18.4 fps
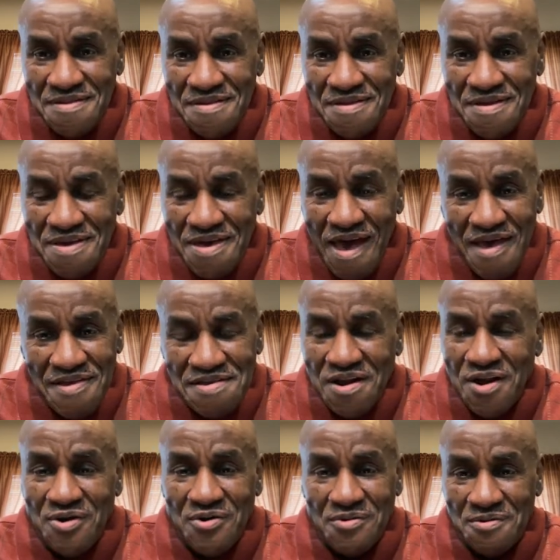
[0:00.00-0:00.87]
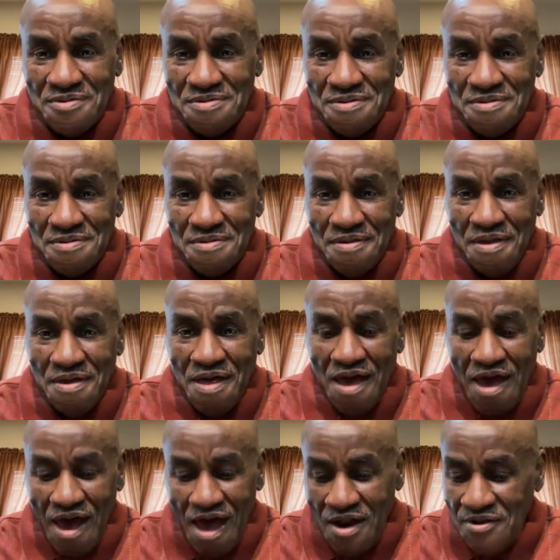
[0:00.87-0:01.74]
Case closed.
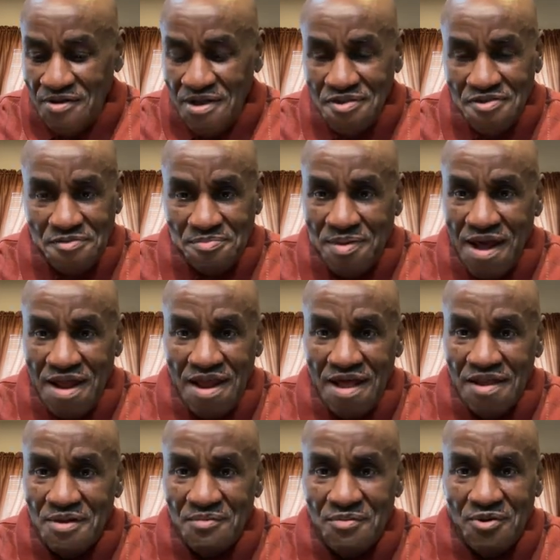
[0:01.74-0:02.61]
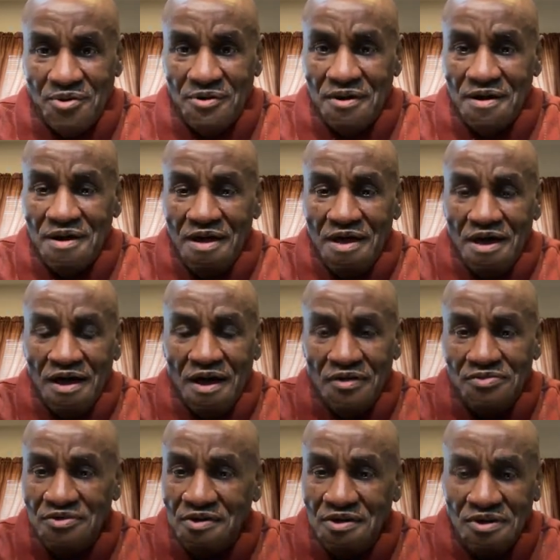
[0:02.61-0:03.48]
I don't need to explain that no more
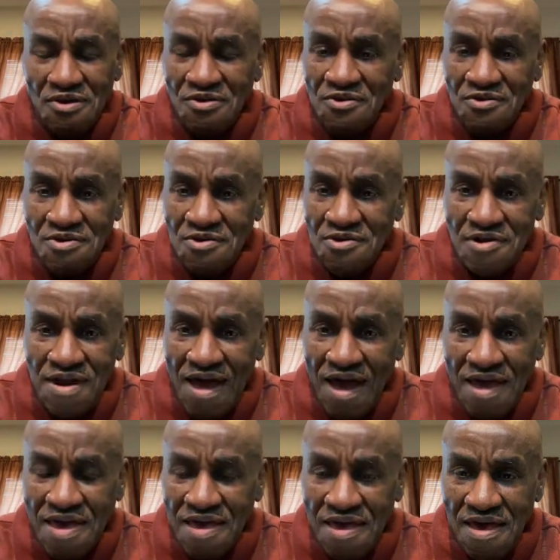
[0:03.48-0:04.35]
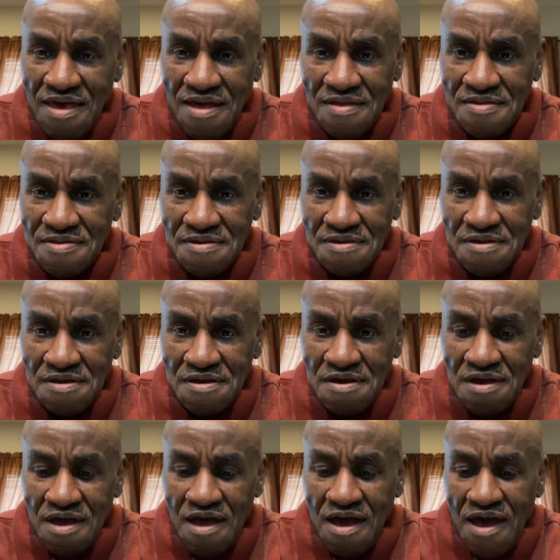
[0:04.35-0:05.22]
because you're not kids.
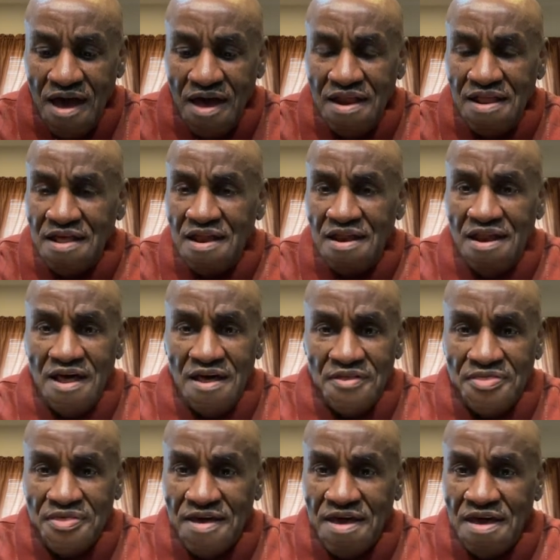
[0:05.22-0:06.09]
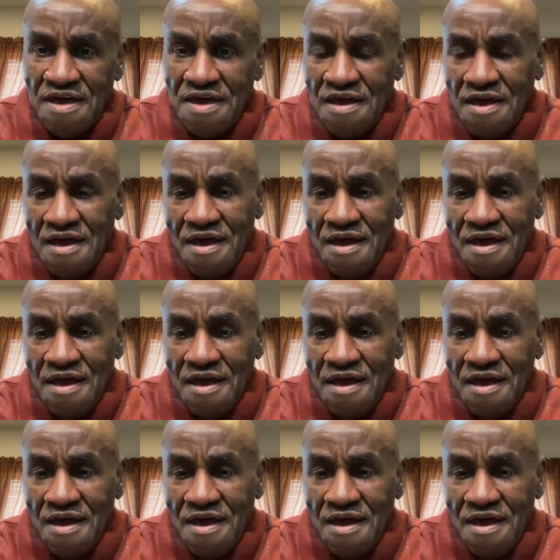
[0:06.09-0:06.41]
And then another thing,